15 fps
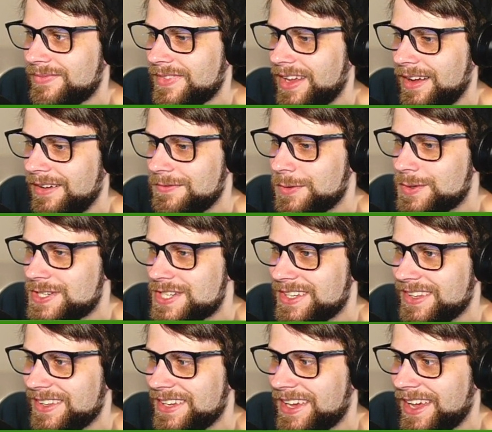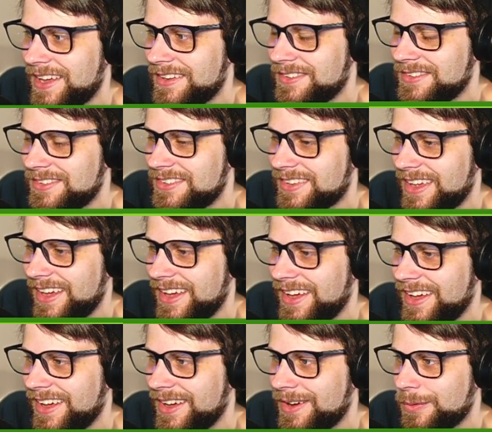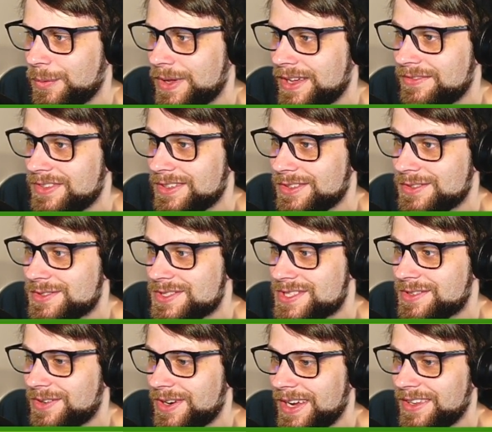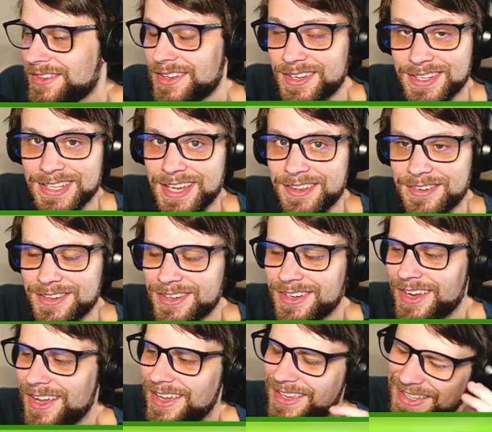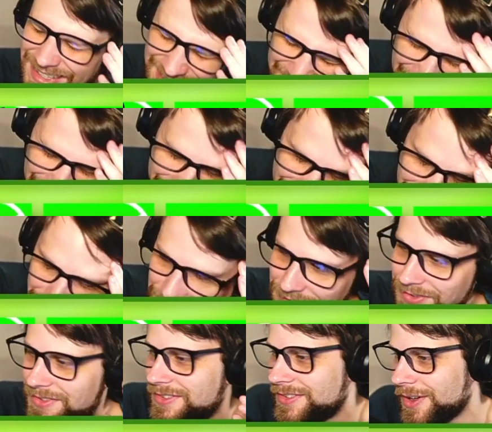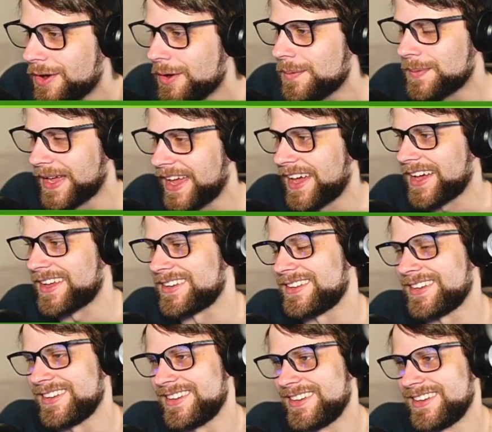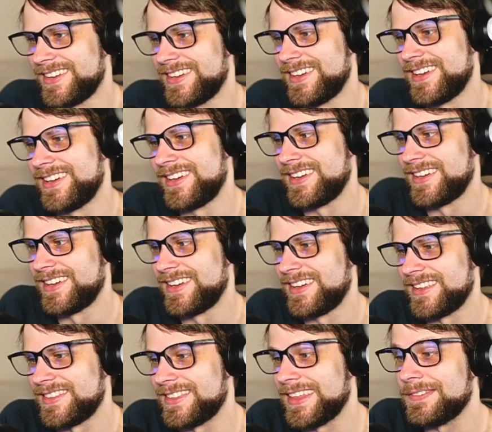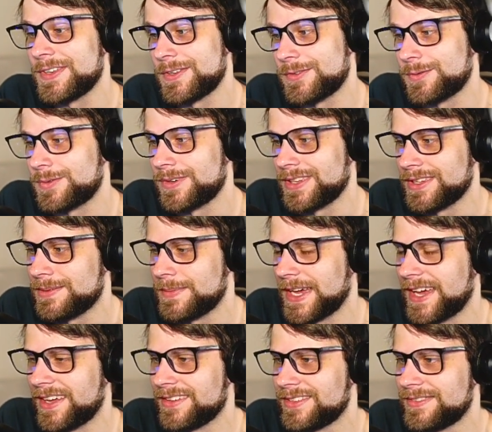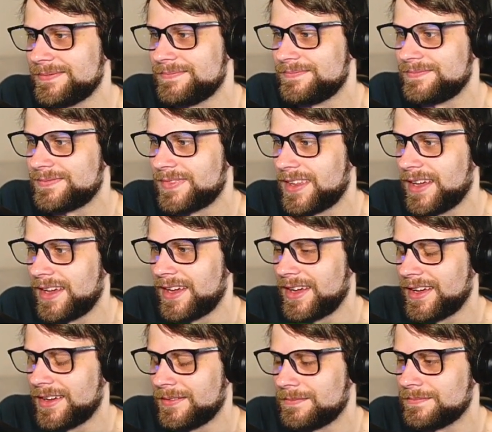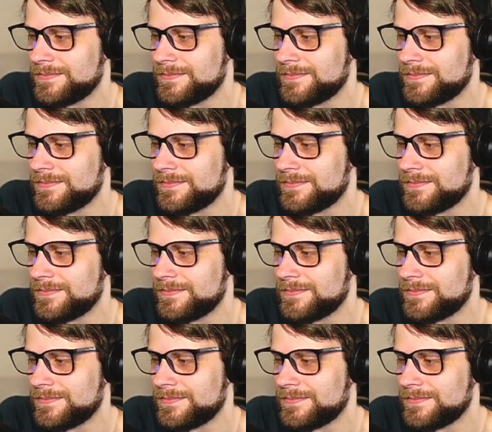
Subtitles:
unfortunately, guys, we have to lose the Groudon encounter. God, that feels so bad. That feels really bad. I